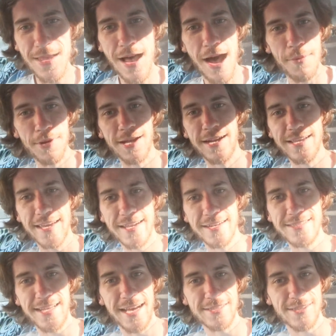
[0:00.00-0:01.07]
I'm gonna get a
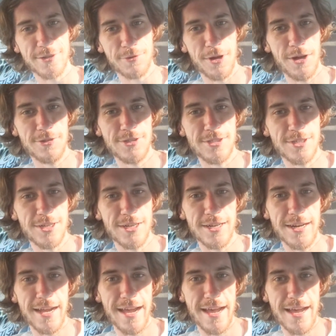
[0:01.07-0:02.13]
Tesla
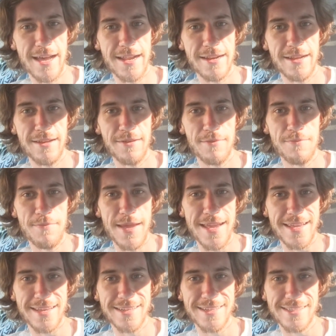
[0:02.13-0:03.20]
Roadster and
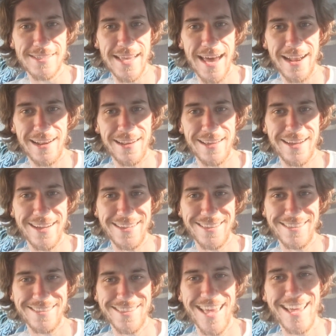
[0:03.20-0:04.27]
make it a satellite.
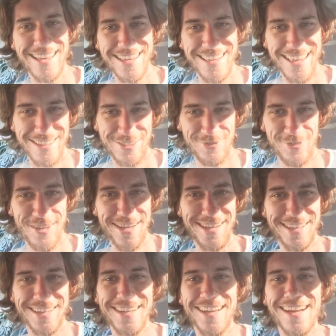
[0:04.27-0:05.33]
That's
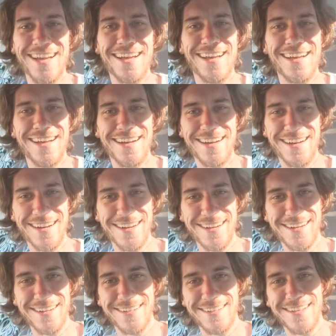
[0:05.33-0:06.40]
fake.
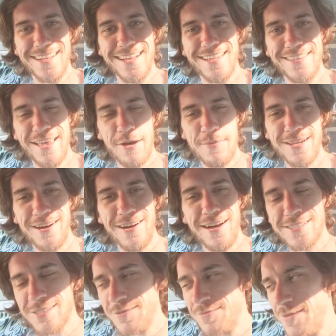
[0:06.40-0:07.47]
That'd be
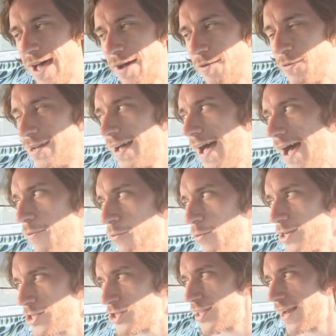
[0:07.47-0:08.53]
awesome. I
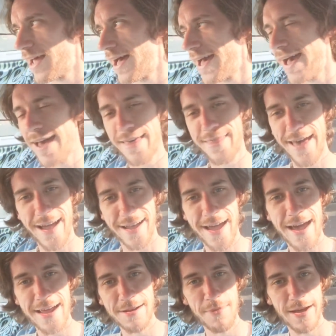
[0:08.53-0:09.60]
wish that I had that
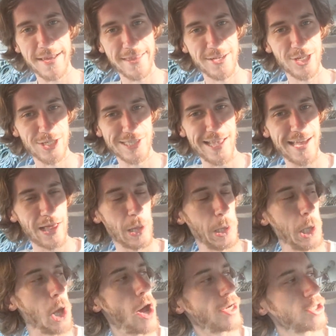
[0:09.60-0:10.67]
kind of money to just like
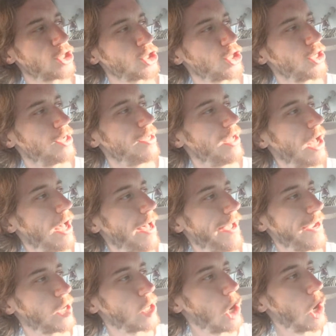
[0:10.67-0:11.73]
launch
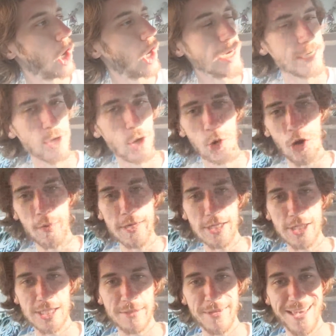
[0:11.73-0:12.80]
a car into orbit
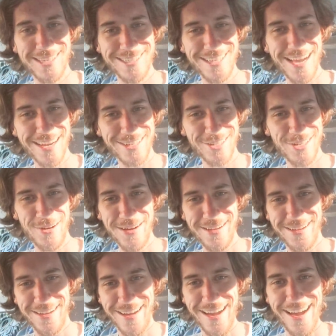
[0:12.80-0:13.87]
just to be like, see, I could do
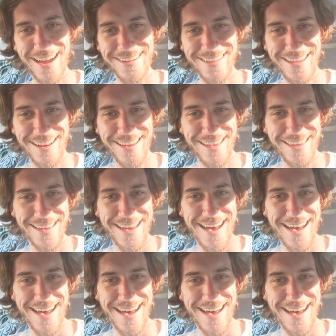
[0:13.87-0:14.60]
it. I did it.